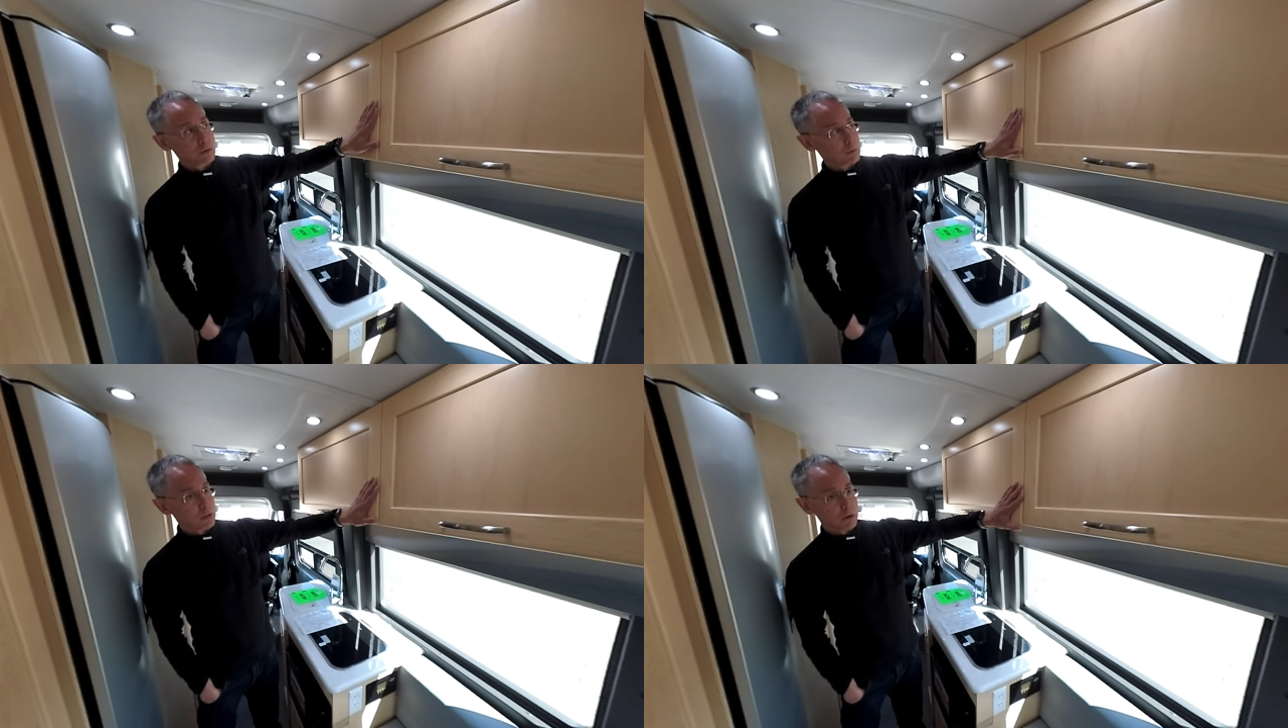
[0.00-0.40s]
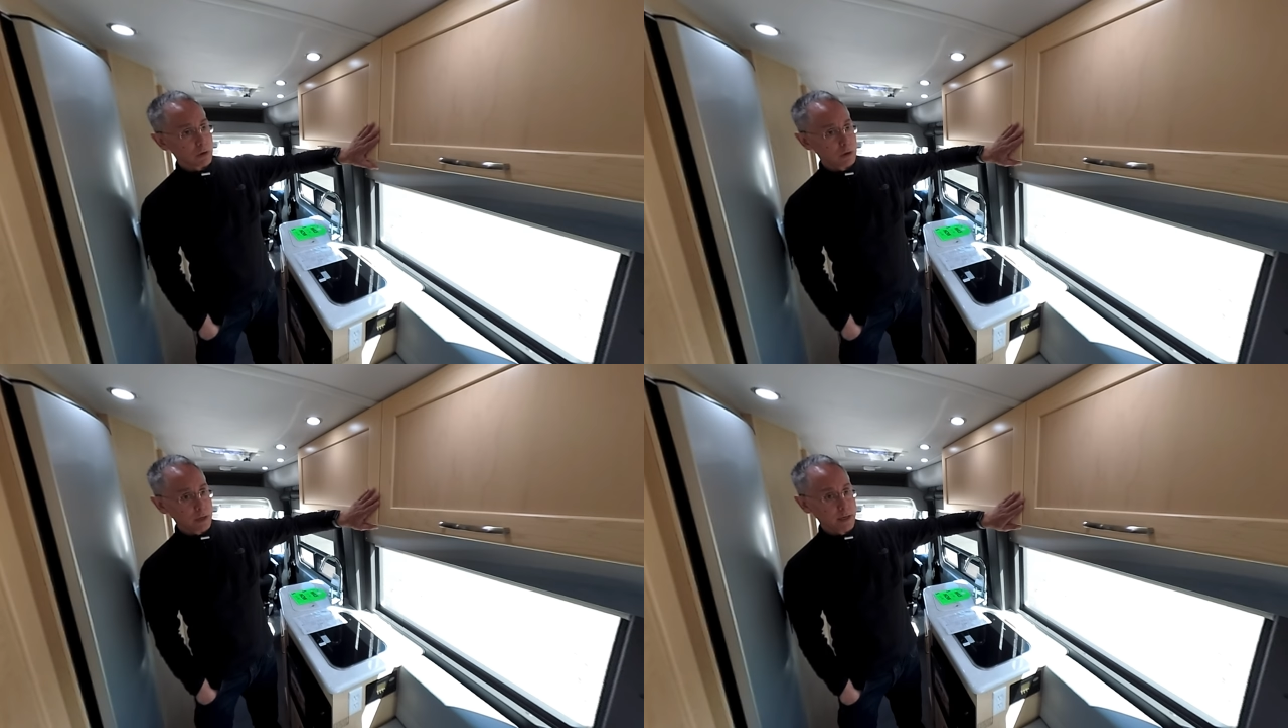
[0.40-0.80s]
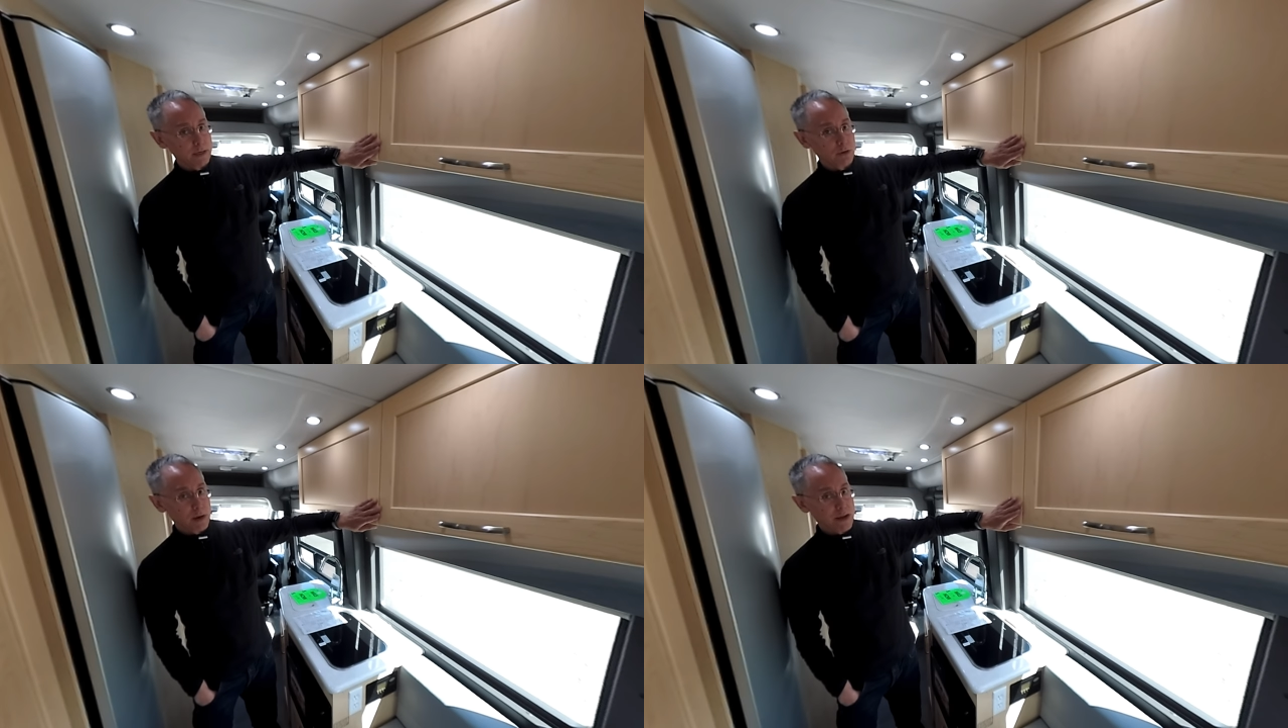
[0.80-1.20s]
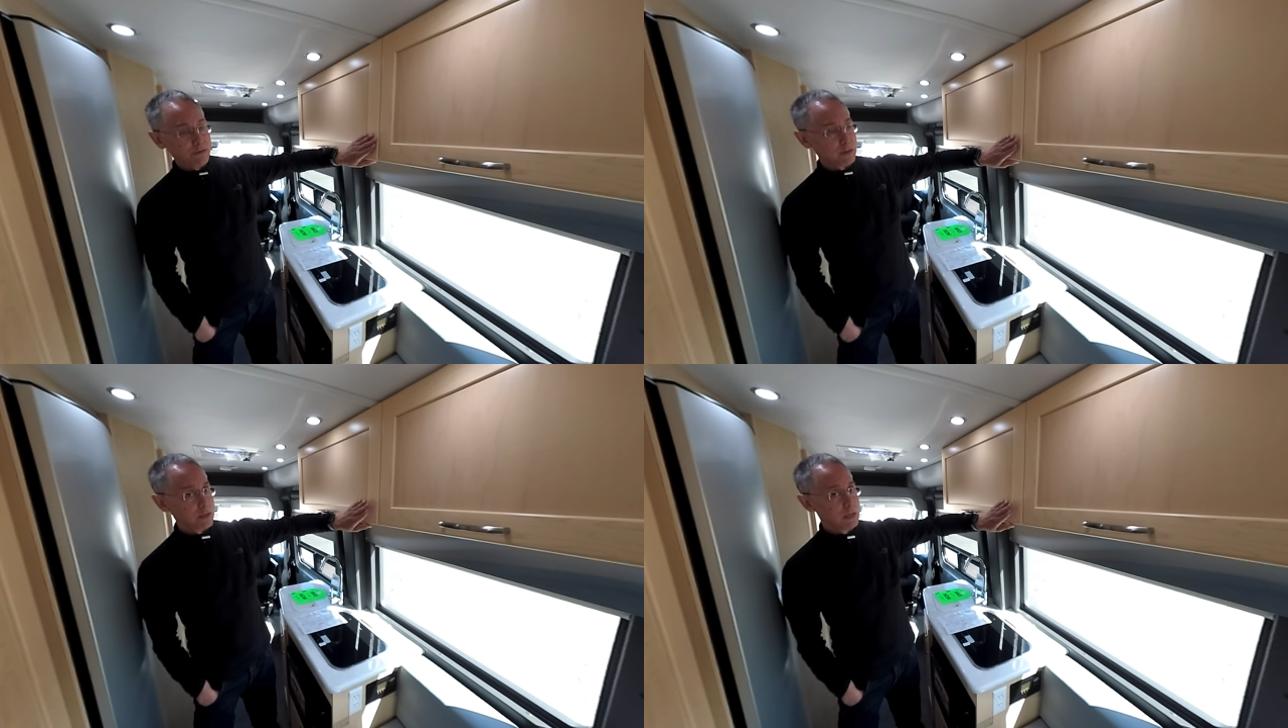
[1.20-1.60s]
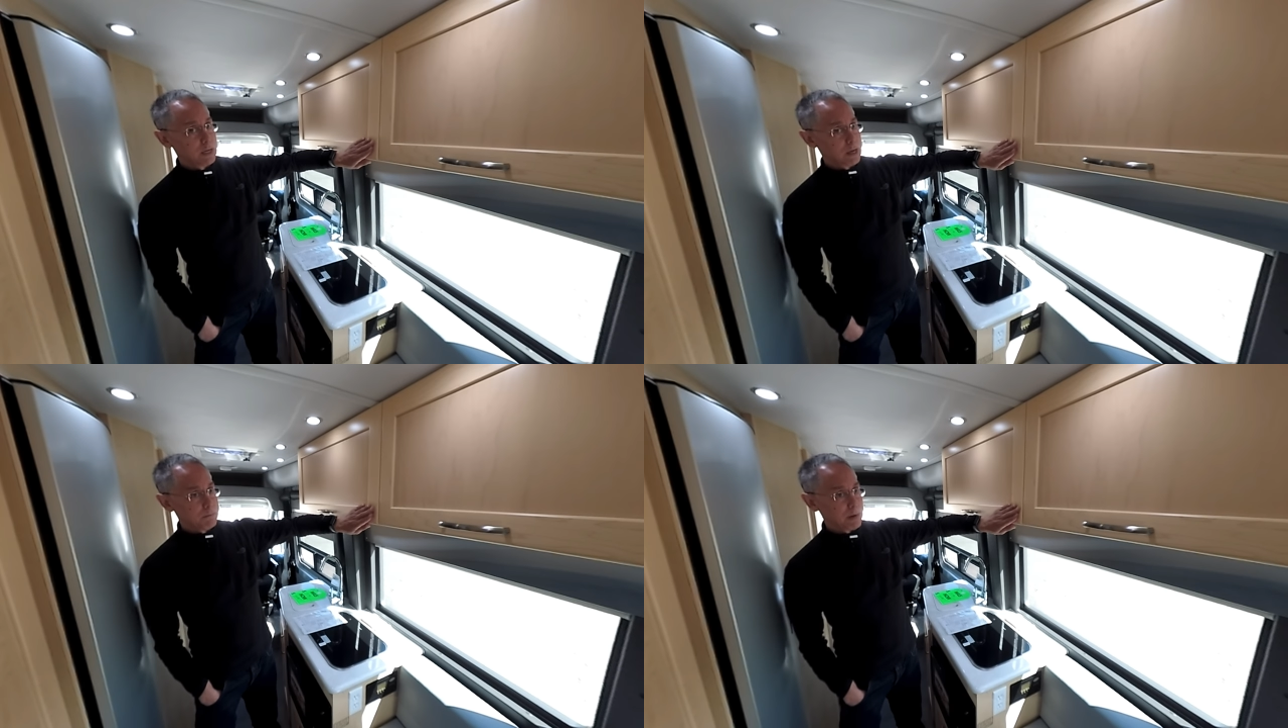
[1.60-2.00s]
which are all handcrafted
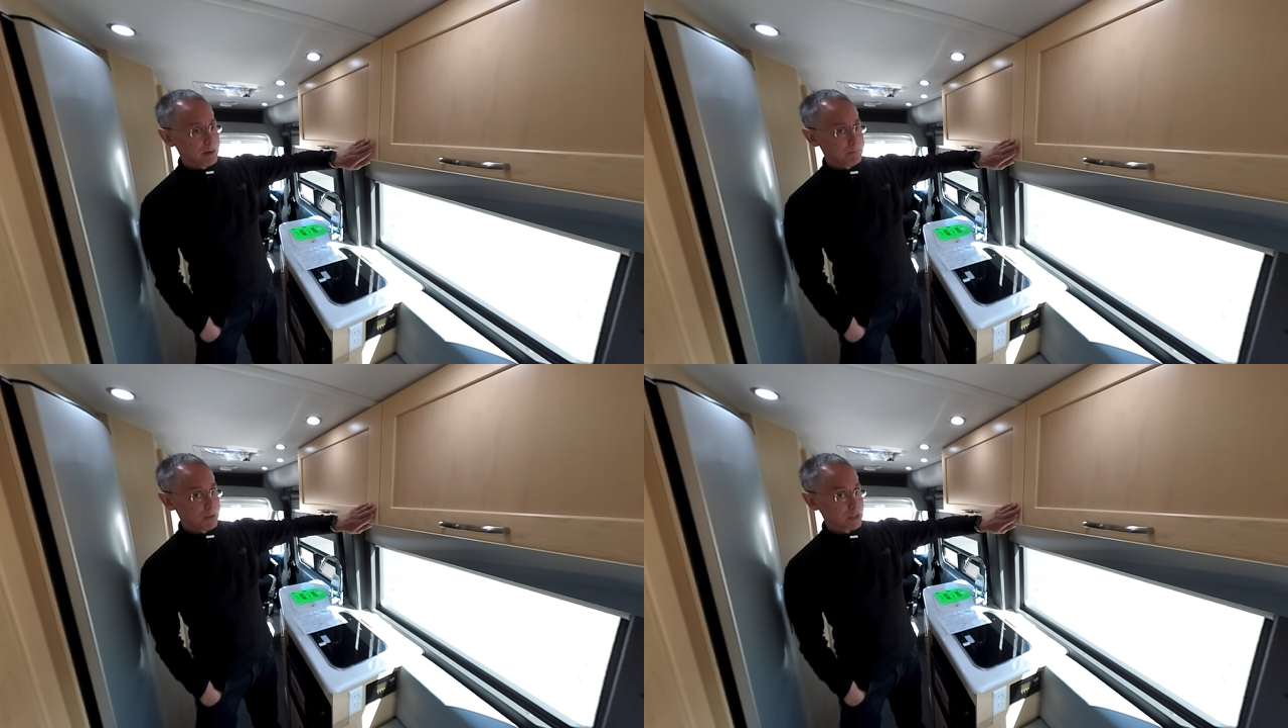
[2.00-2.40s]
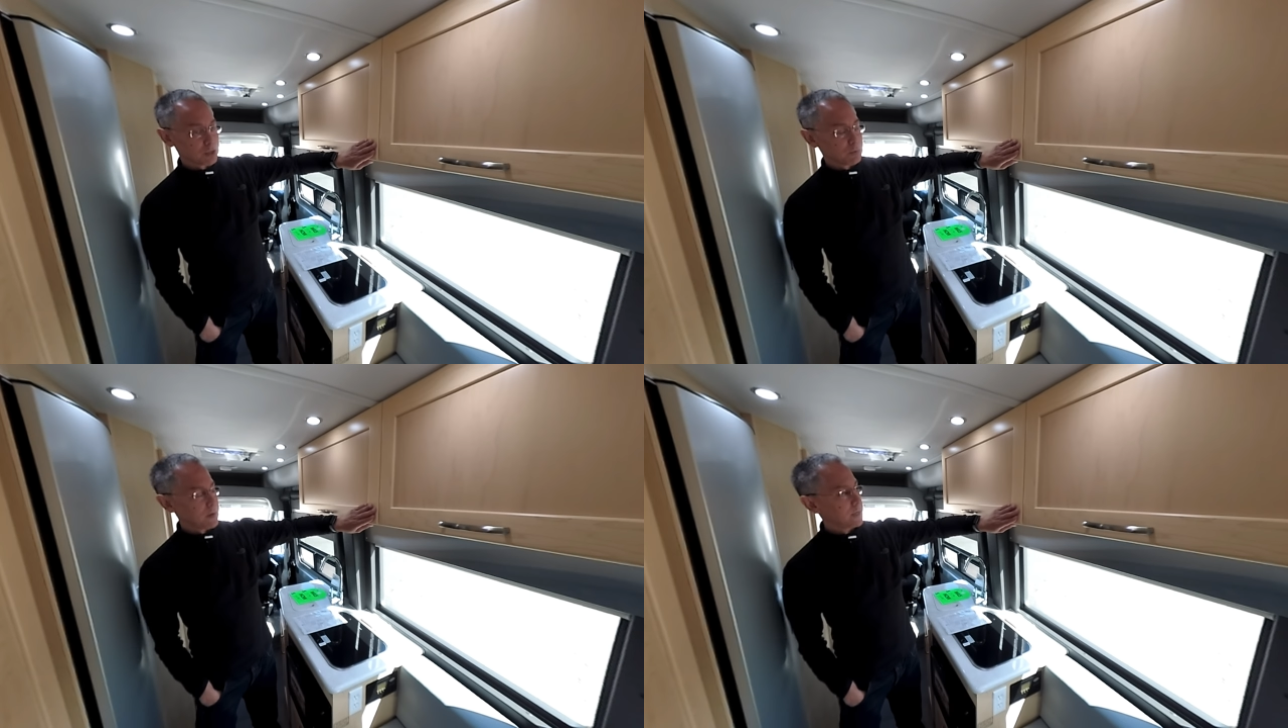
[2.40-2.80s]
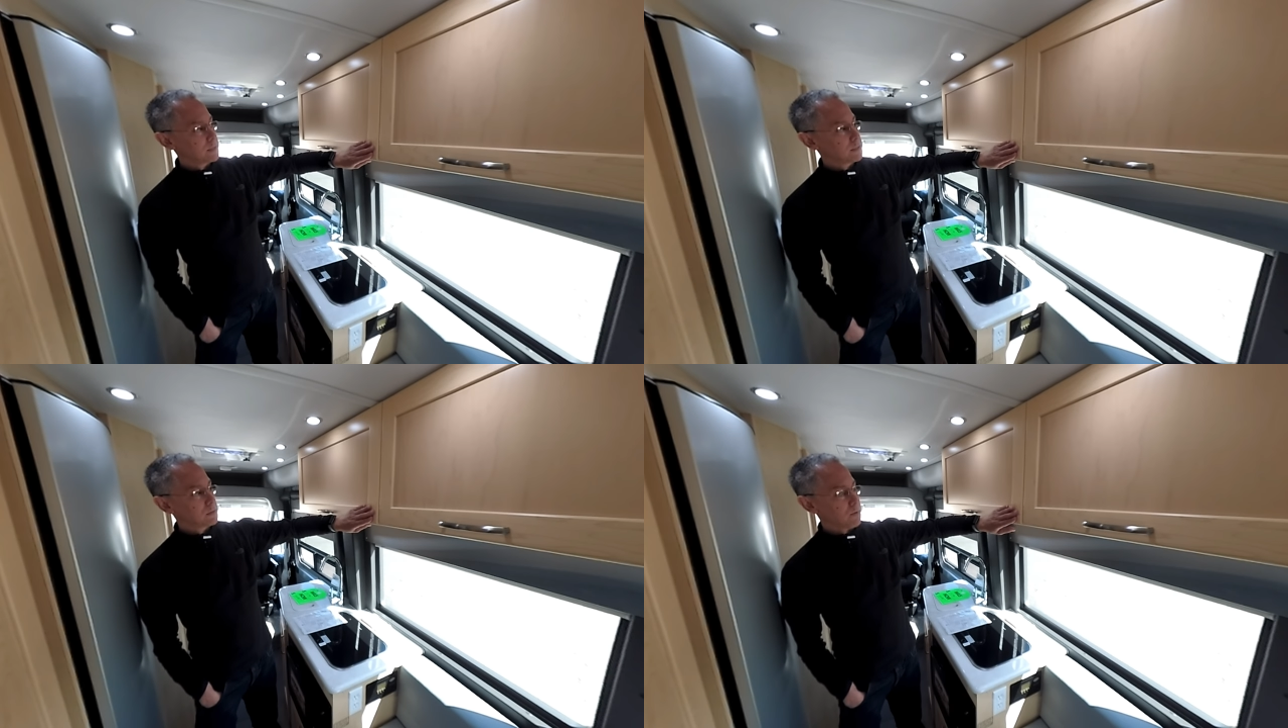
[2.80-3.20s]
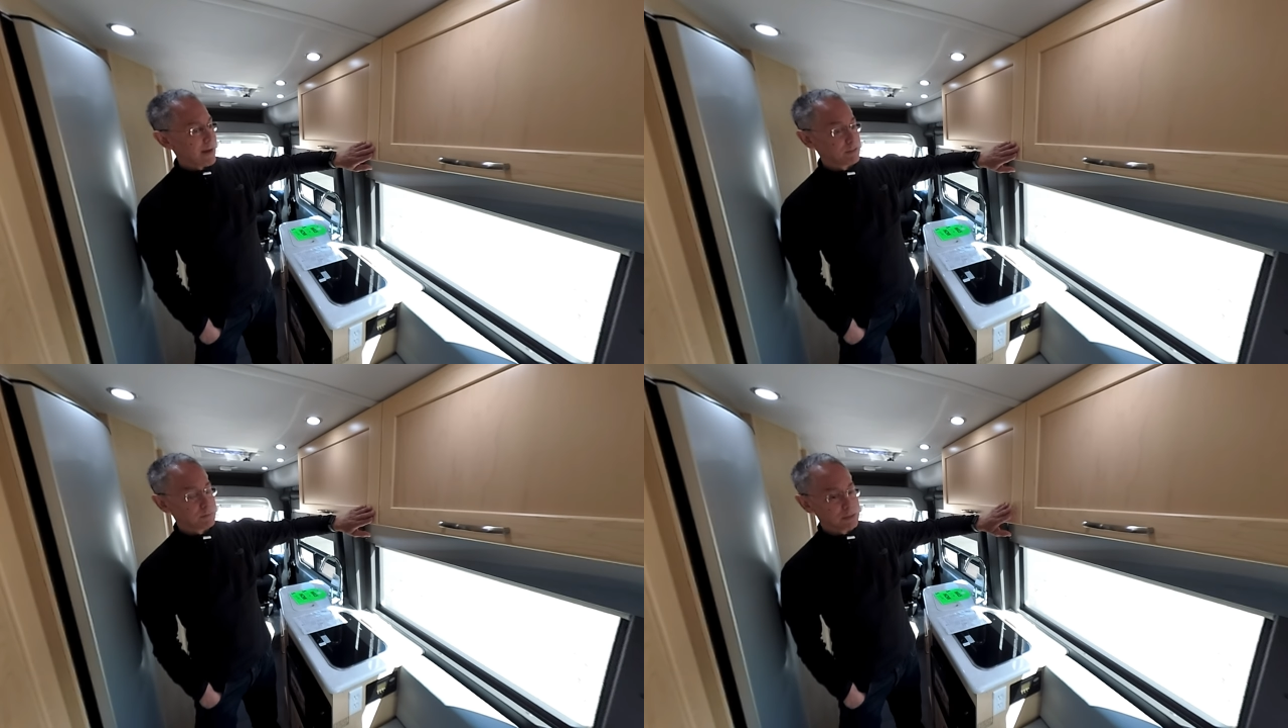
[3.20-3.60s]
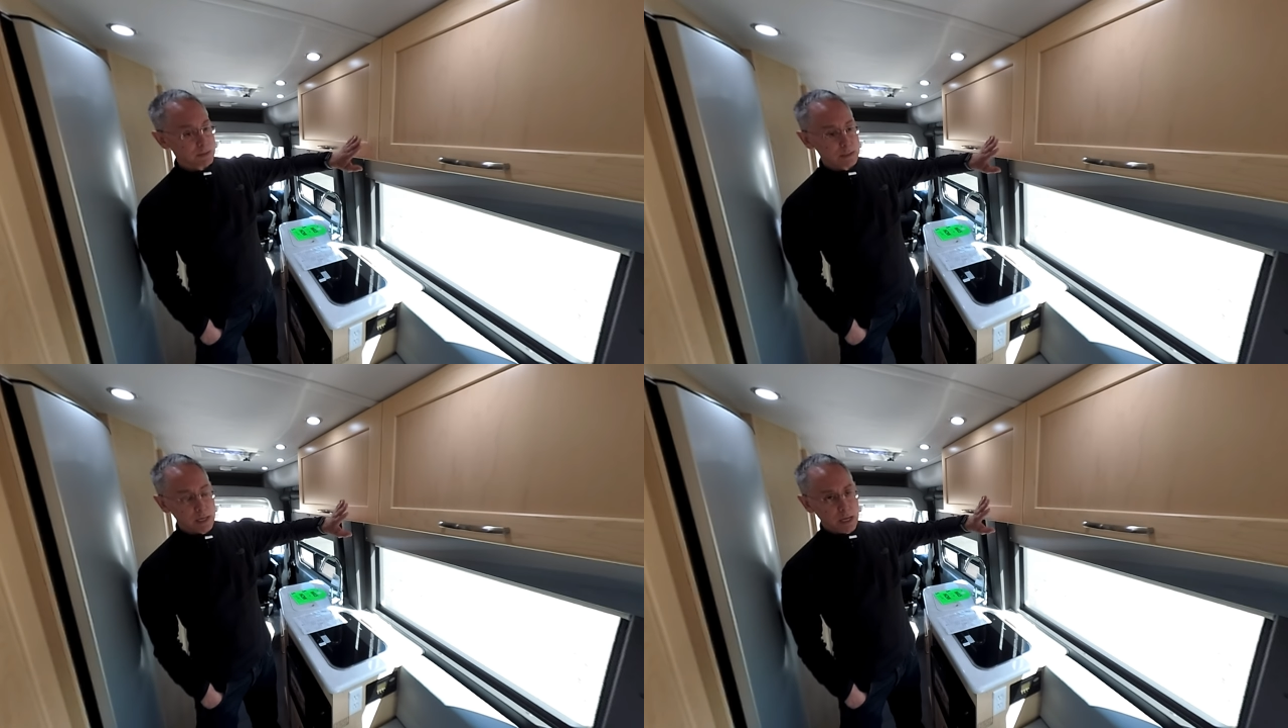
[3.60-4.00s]
by Pleasureways craftsmen.